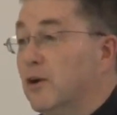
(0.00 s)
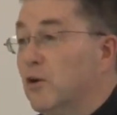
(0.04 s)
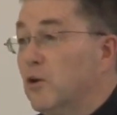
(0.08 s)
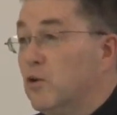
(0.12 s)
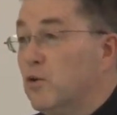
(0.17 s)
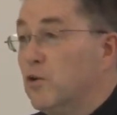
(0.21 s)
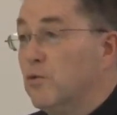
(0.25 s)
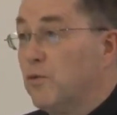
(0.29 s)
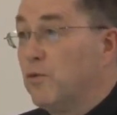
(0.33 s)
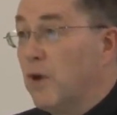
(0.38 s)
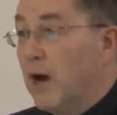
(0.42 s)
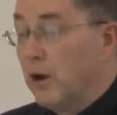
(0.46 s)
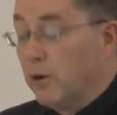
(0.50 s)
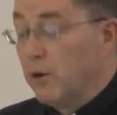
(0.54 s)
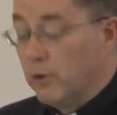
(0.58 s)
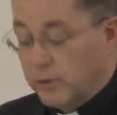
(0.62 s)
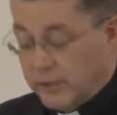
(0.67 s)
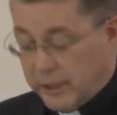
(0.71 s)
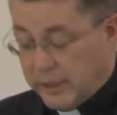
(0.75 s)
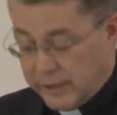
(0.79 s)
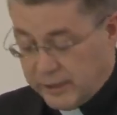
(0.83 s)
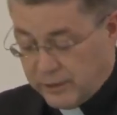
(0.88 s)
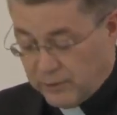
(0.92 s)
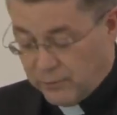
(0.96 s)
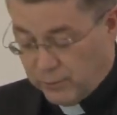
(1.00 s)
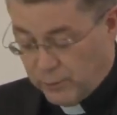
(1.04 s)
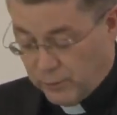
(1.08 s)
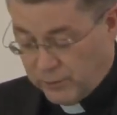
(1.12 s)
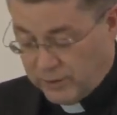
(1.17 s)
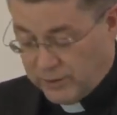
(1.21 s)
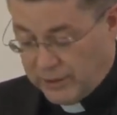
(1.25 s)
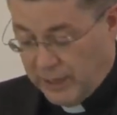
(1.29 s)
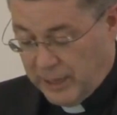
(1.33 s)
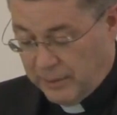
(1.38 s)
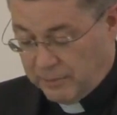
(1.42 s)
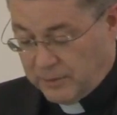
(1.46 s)
who followed in his
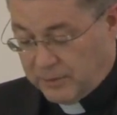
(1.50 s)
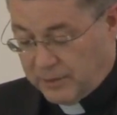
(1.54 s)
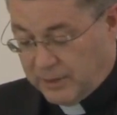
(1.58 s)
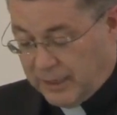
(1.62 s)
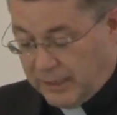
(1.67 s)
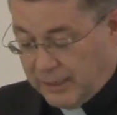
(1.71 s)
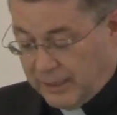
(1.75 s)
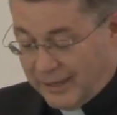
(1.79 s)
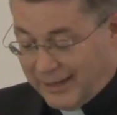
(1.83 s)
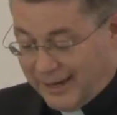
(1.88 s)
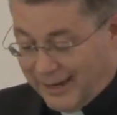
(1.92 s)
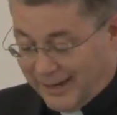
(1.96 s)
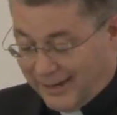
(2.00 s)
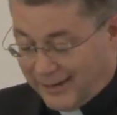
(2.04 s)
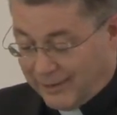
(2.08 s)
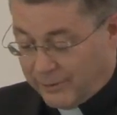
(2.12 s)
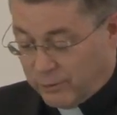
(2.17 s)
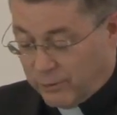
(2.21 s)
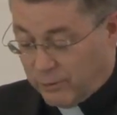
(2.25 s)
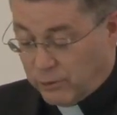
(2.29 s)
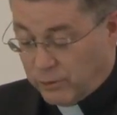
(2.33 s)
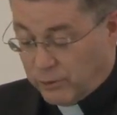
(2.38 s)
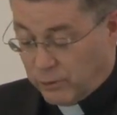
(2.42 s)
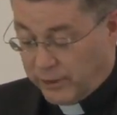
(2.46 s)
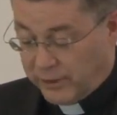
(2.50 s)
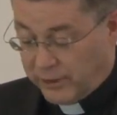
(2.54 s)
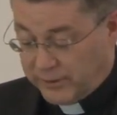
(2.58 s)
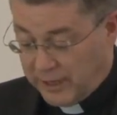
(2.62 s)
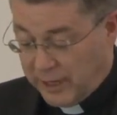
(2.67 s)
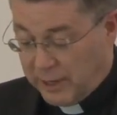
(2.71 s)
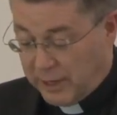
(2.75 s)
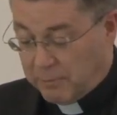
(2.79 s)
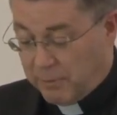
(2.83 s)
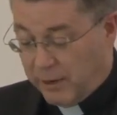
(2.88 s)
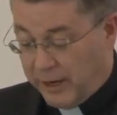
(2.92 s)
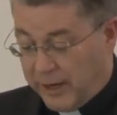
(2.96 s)
footsteps to the
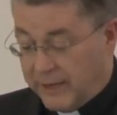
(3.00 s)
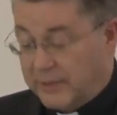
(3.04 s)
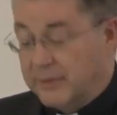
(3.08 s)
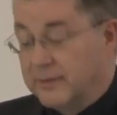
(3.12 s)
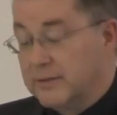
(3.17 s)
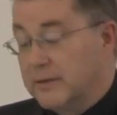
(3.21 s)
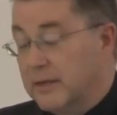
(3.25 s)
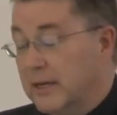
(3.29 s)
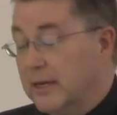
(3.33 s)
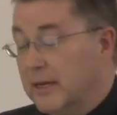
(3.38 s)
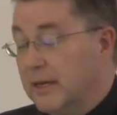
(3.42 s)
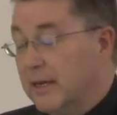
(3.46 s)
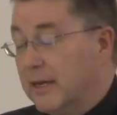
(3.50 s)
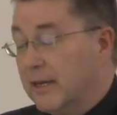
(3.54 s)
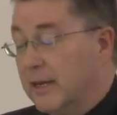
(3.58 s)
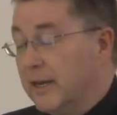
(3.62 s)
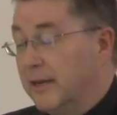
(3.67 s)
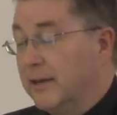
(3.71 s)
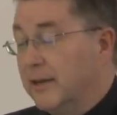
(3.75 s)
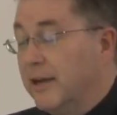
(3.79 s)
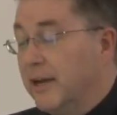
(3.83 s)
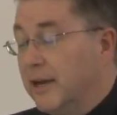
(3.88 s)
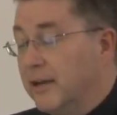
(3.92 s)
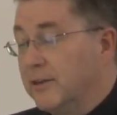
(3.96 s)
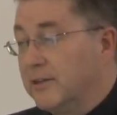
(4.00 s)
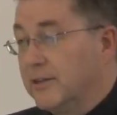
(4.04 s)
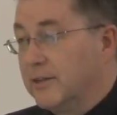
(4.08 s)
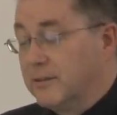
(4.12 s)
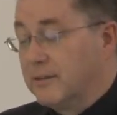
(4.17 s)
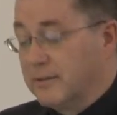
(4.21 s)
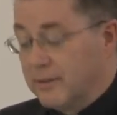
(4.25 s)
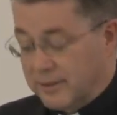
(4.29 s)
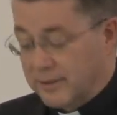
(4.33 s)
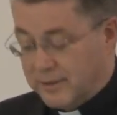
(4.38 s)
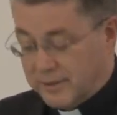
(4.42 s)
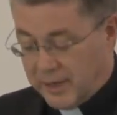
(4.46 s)
same place in
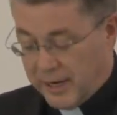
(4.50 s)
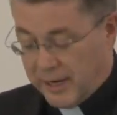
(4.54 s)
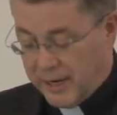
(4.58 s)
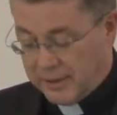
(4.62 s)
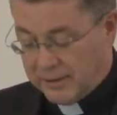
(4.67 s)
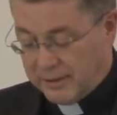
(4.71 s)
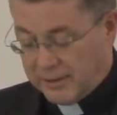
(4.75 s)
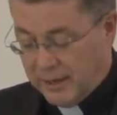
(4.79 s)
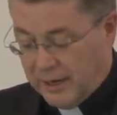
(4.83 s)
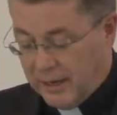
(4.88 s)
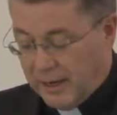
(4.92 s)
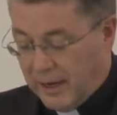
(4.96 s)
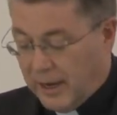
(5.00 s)
1868.